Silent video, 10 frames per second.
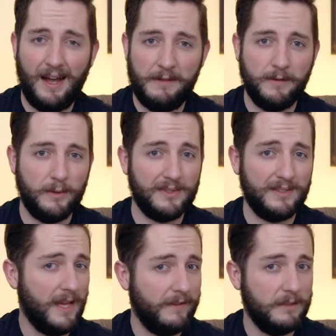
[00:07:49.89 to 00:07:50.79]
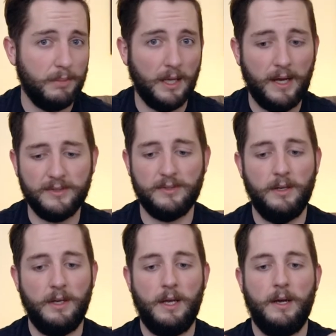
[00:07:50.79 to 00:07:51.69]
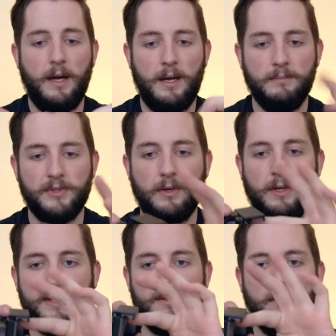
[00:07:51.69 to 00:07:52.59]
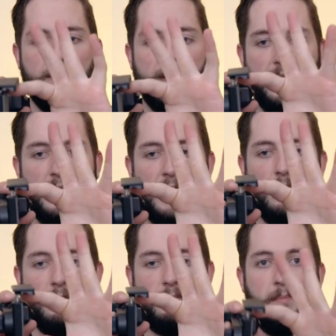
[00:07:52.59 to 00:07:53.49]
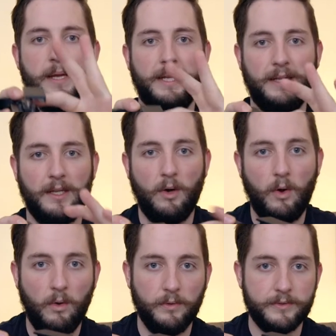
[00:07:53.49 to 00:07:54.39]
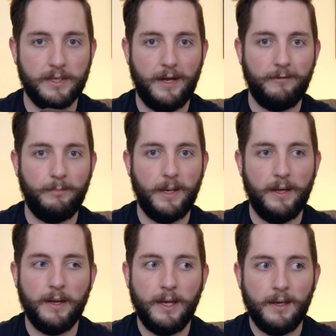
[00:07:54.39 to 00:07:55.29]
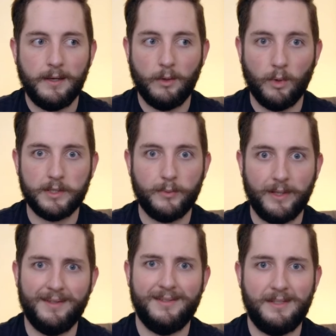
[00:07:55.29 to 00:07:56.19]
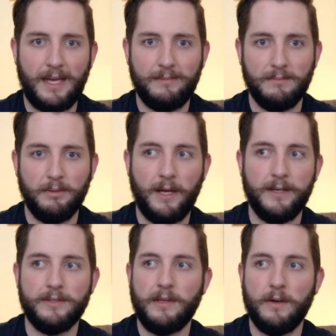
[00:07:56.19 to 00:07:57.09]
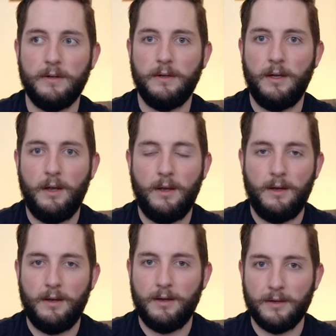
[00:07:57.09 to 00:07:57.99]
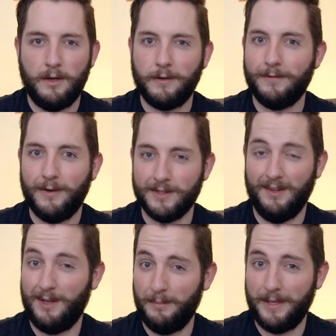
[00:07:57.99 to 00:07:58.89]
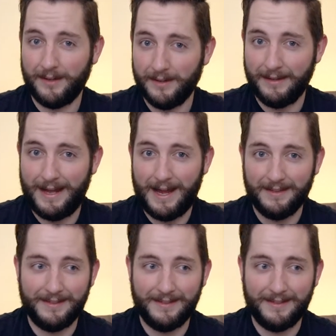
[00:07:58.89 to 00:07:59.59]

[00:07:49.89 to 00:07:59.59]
iPhone 7 Plus. Um, so it is limited in how big it can hold stuff, but it worked with a 7 Plus. So, you know, if your phone's a little bigger than that,